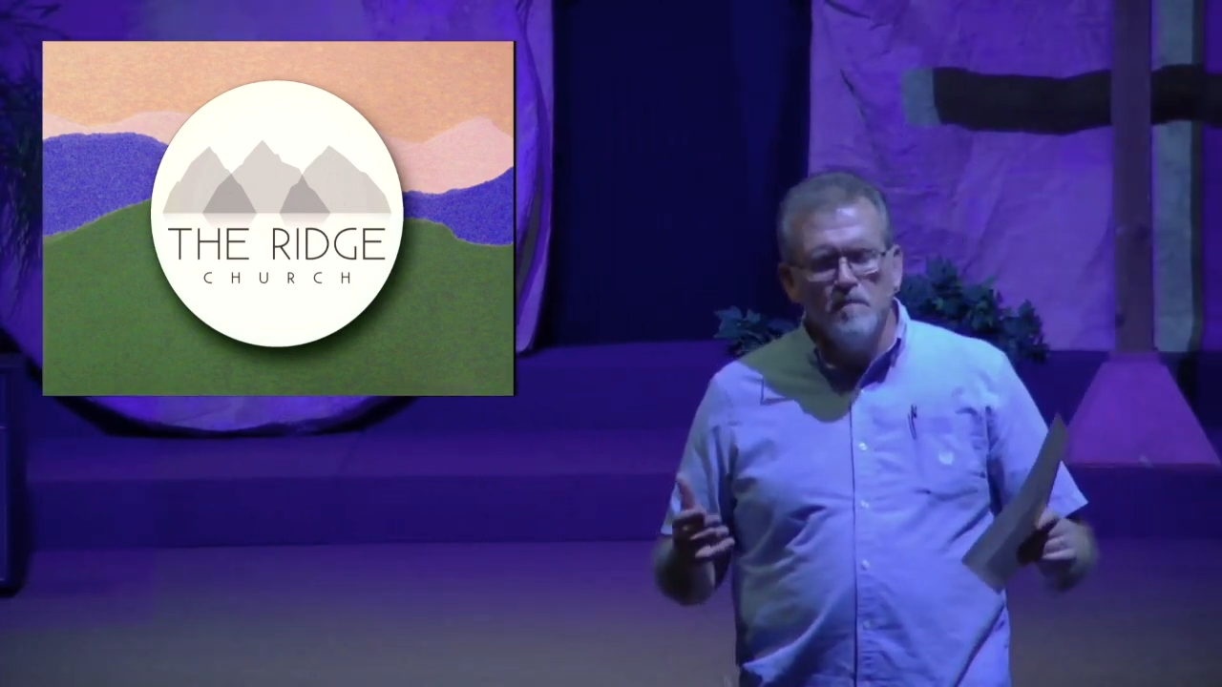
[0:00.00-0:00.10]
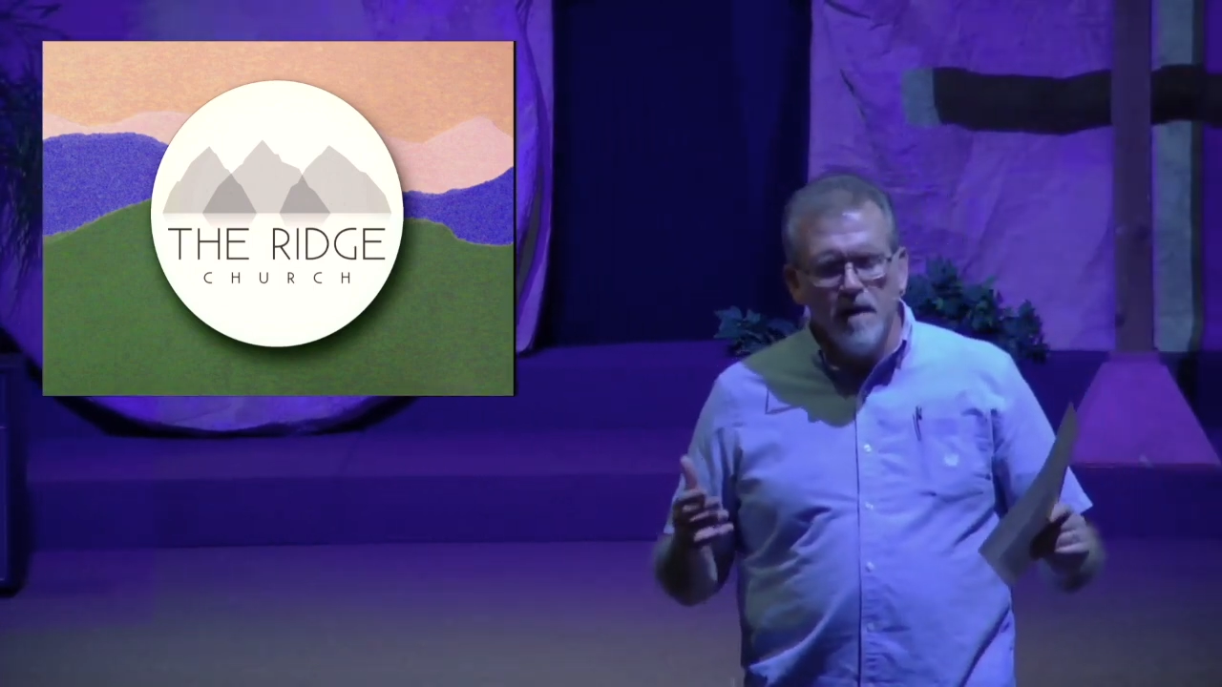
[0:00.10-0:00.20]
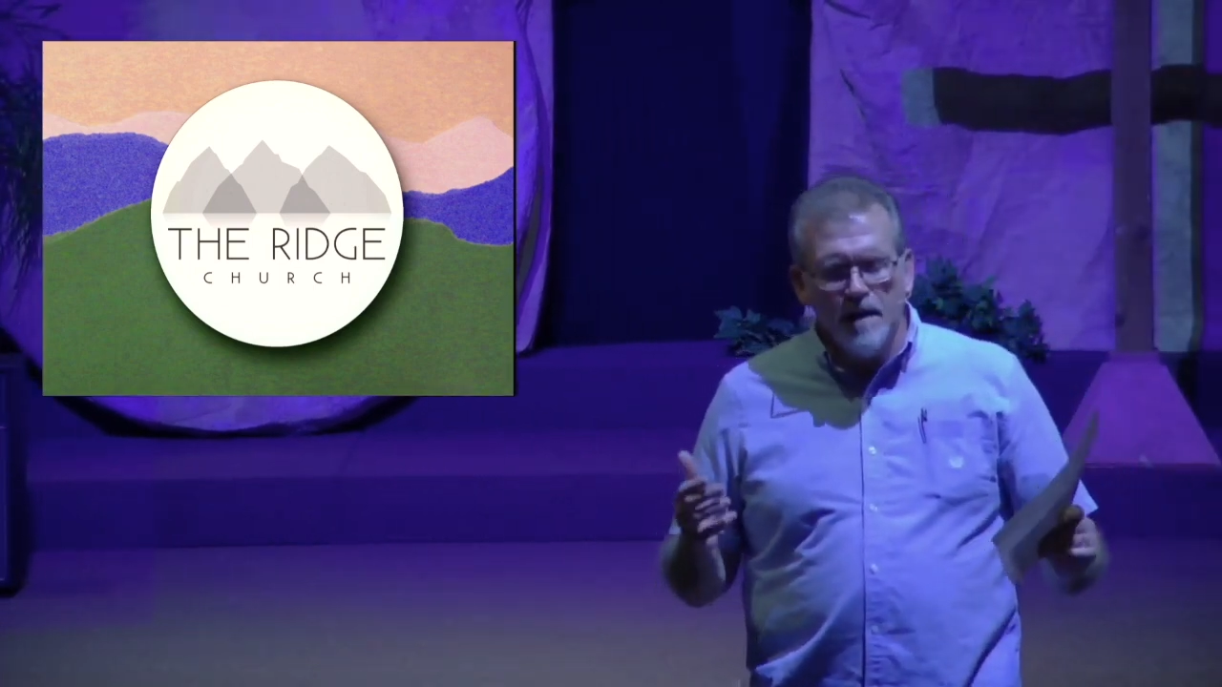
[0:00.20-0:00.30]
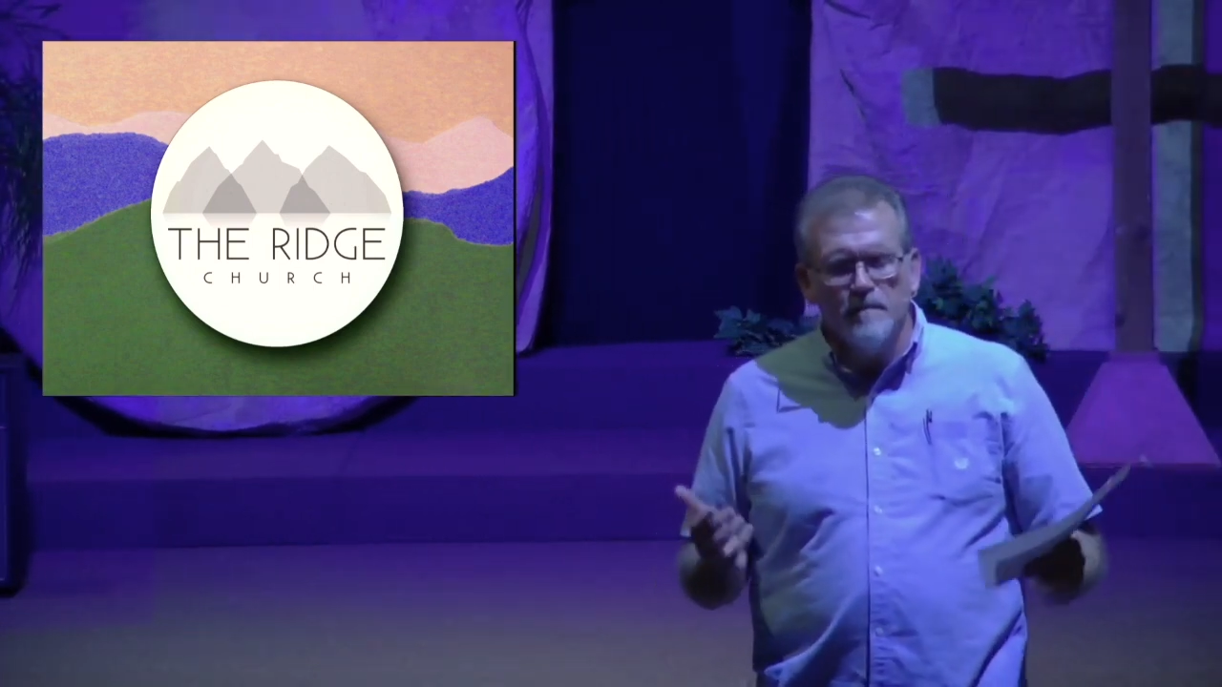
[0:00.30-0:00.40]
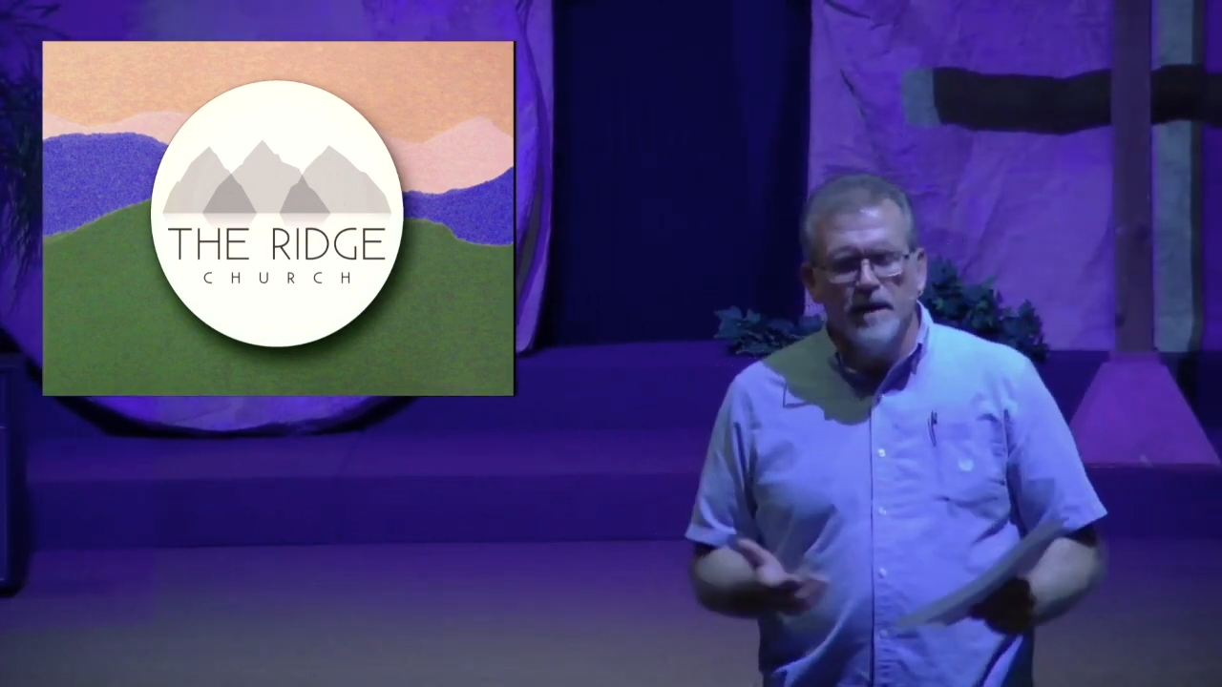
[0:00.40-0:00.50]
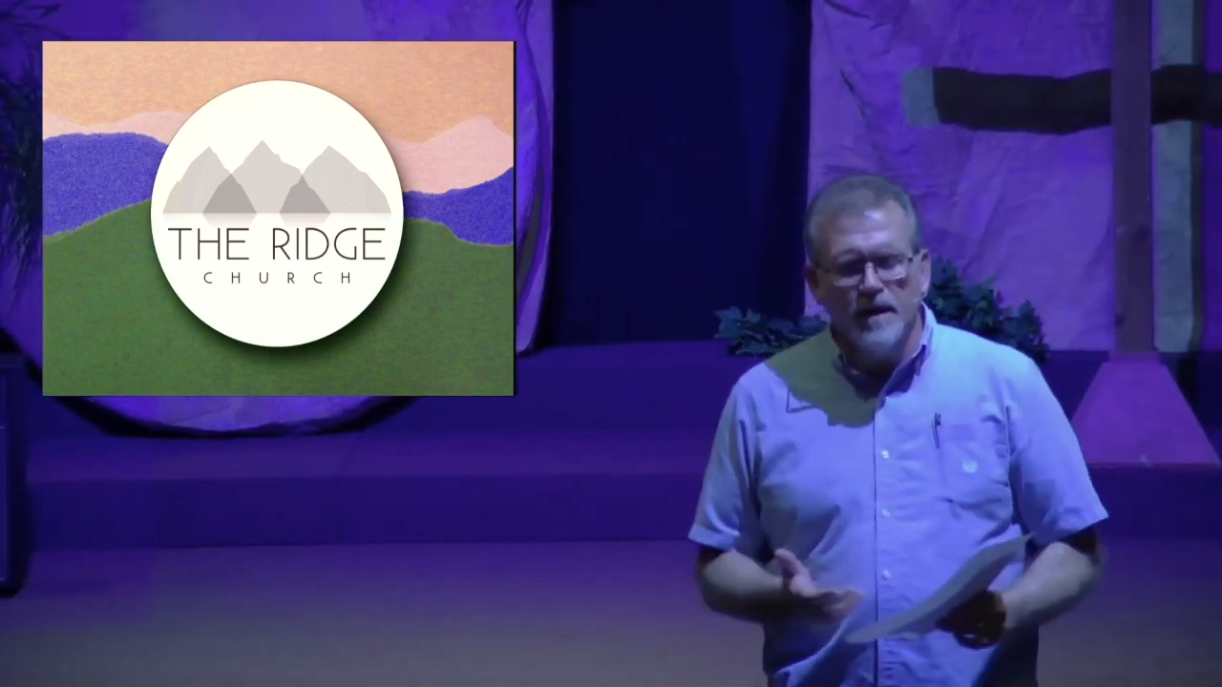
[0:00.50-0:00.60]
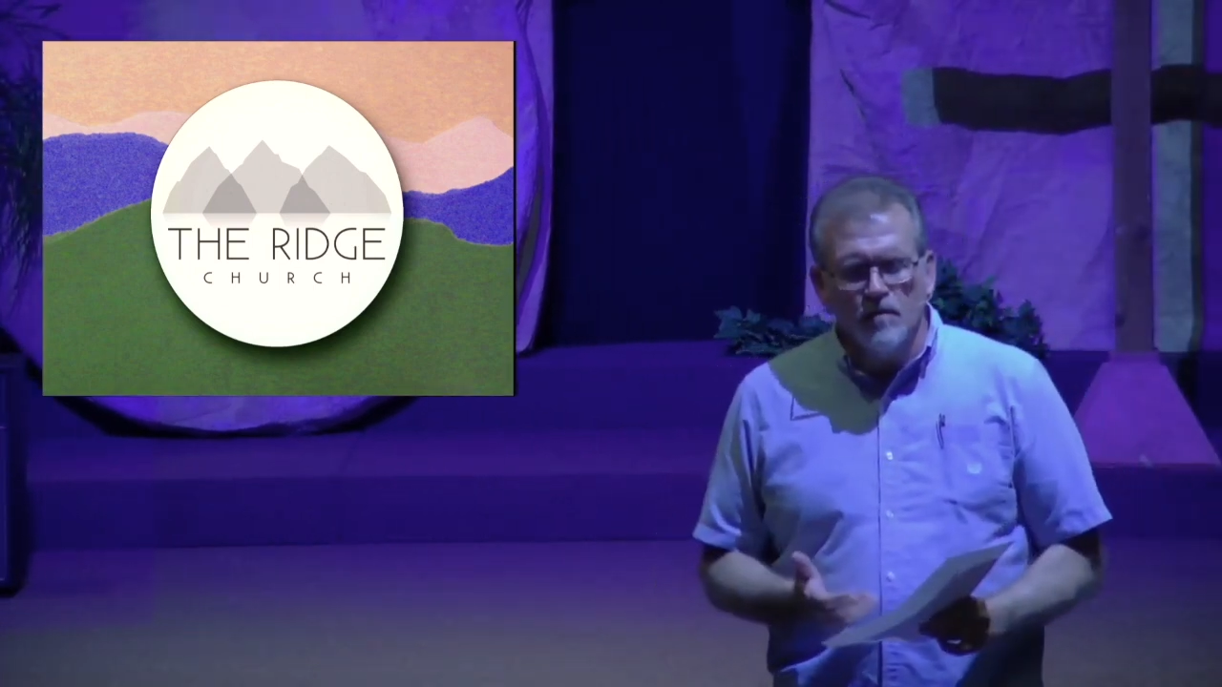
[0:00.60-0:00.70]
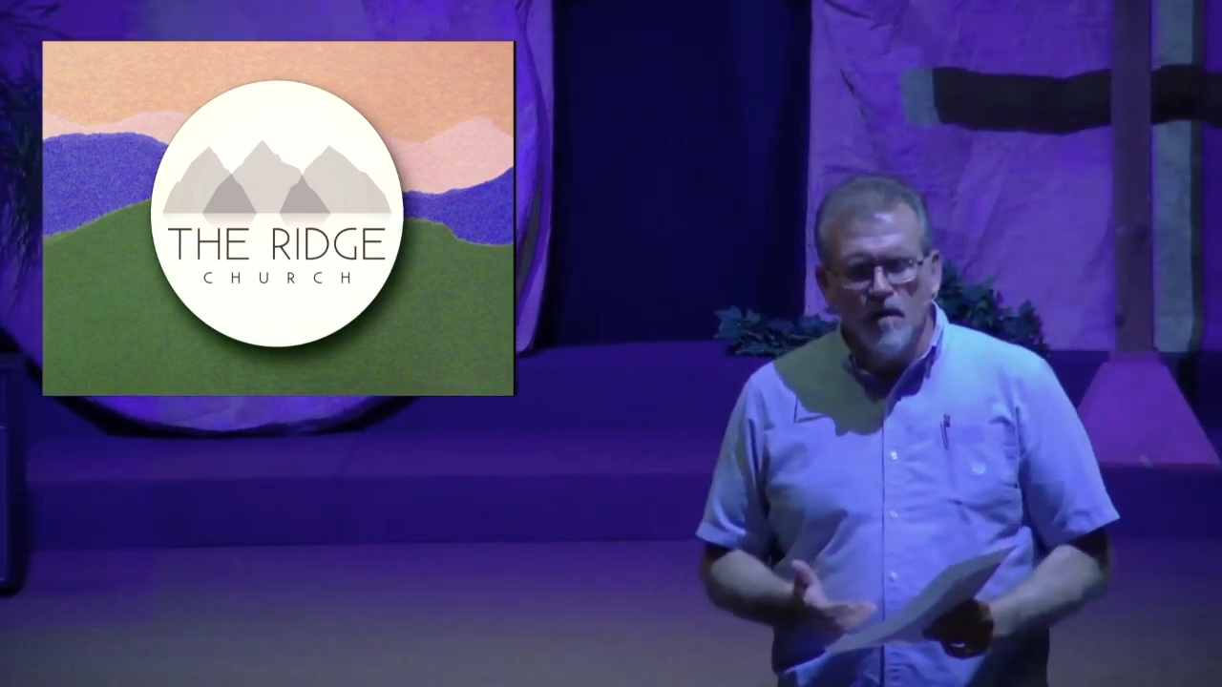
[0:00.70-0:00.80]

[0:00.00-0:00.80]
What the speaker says: met me